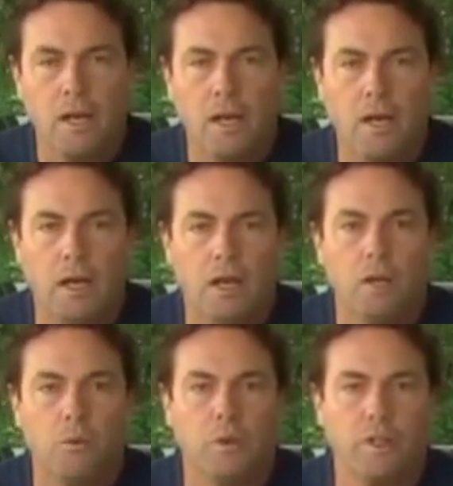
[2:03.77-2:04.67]

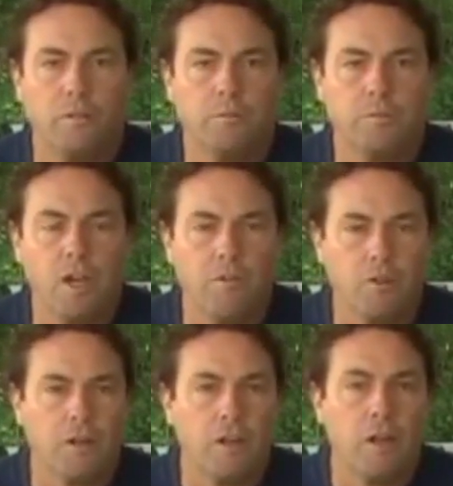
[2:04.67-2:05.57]
We're gonna
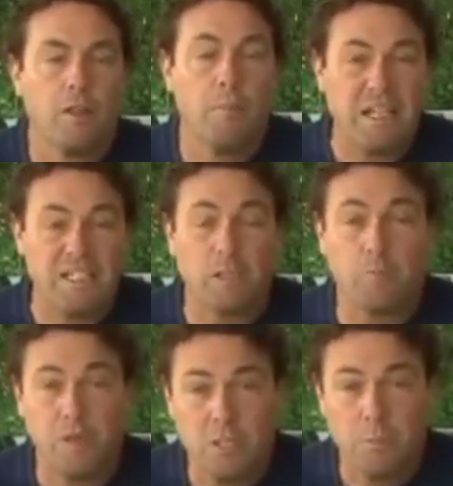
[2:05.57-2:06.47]
cover the
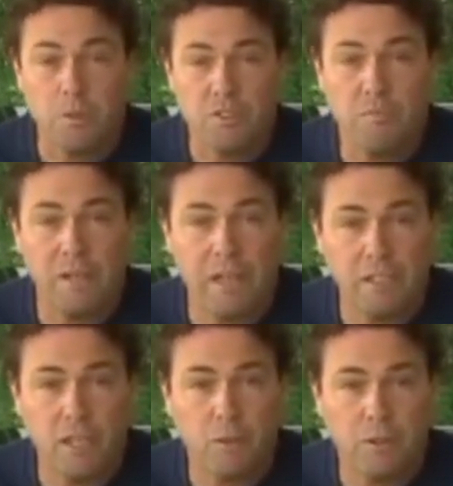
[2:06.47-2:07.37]
basic principles of
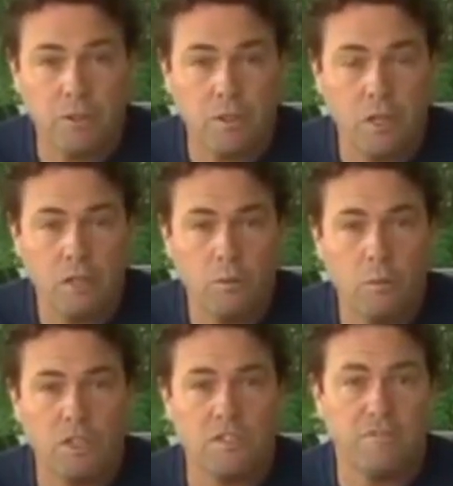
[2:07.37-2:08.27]
playing tug with your dog,
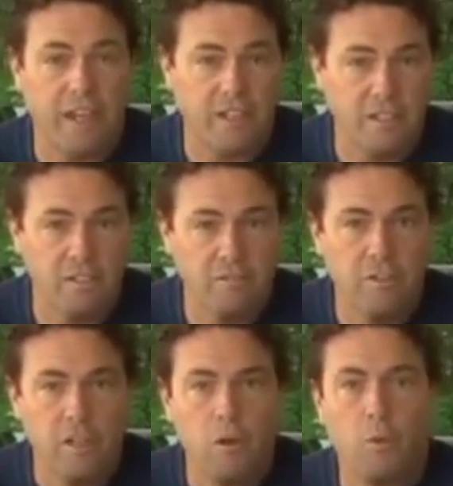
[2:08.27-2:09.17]
what's
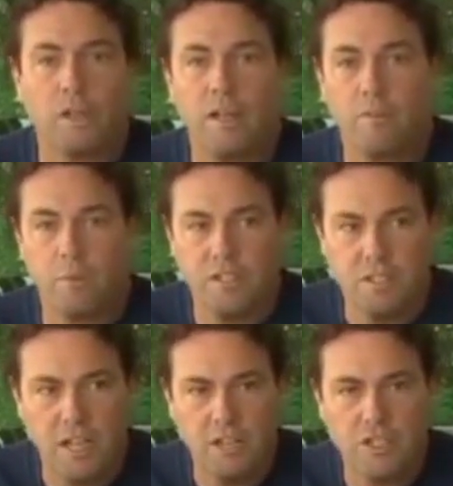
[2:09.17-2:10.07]
effective, what kind of
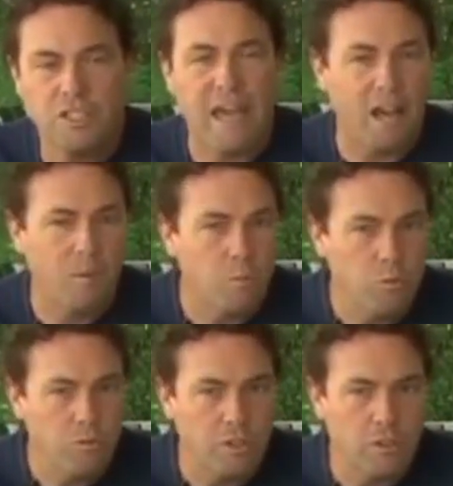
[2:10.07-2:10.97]
presentations, how to
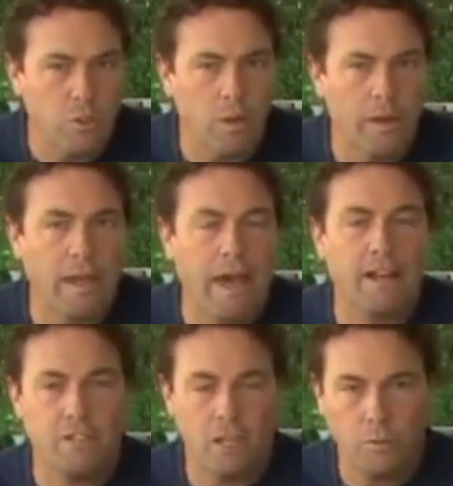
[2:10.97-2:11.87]
move the toy, how
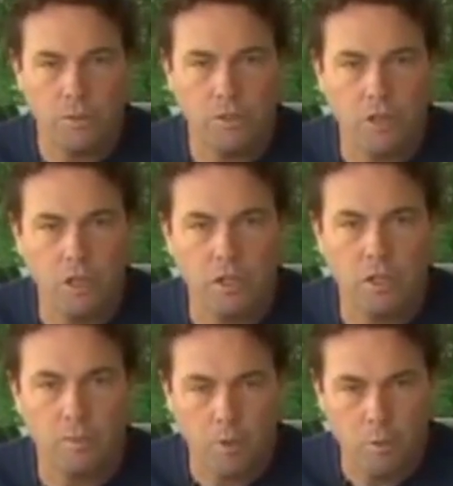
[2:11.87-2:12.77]
to tug with your dog in
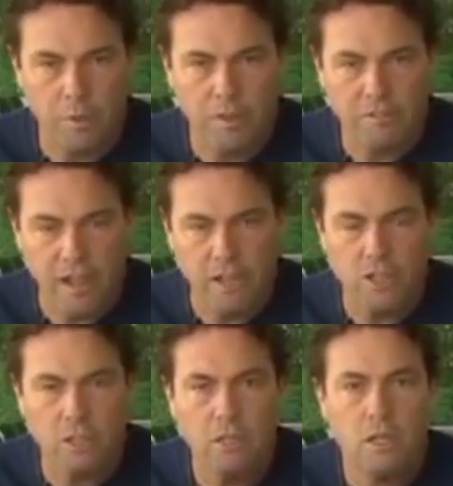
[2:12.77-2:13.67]
an appropriate
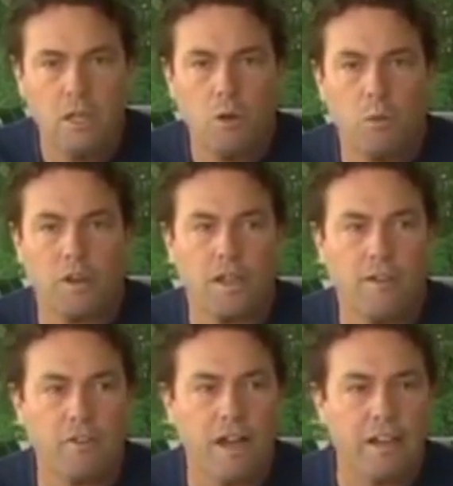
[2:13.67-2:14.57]
fashion. We're gonna
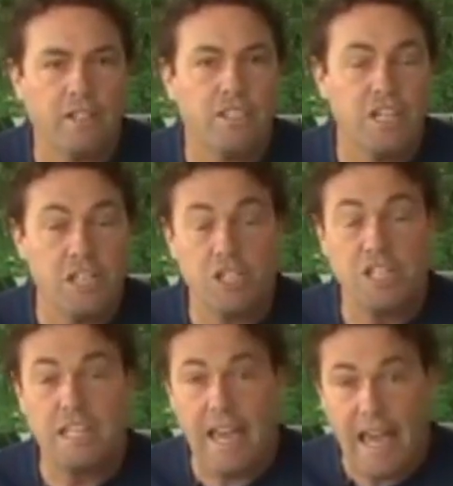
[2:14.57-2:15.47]
cover how to teach
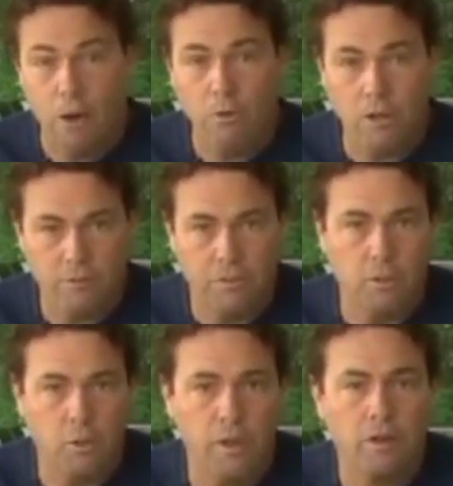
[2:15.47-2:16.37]
the out off the
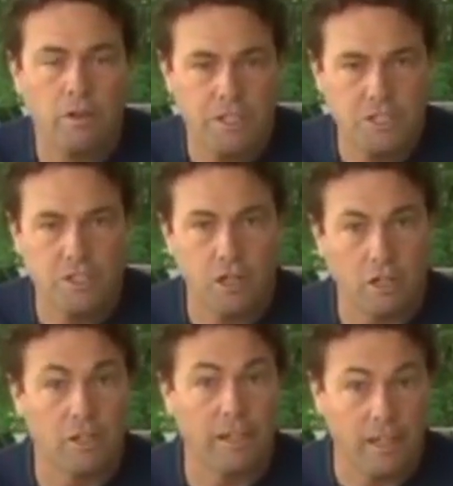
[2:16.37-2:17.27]
toy, or teach the
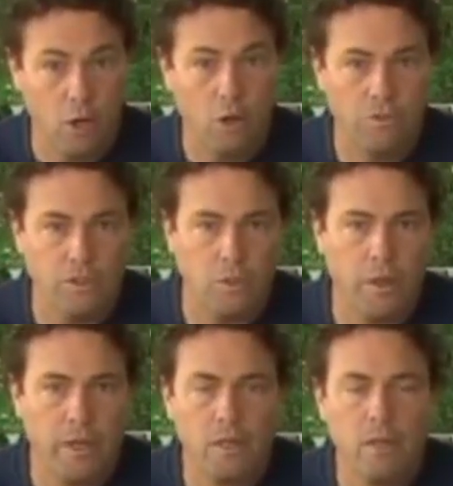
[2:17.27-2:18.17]
dog to let go of the
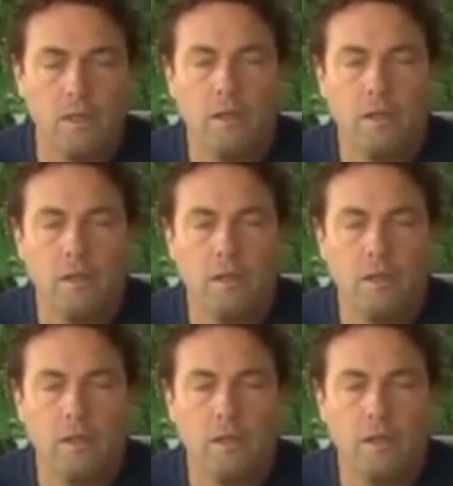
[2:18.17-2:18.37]
toy.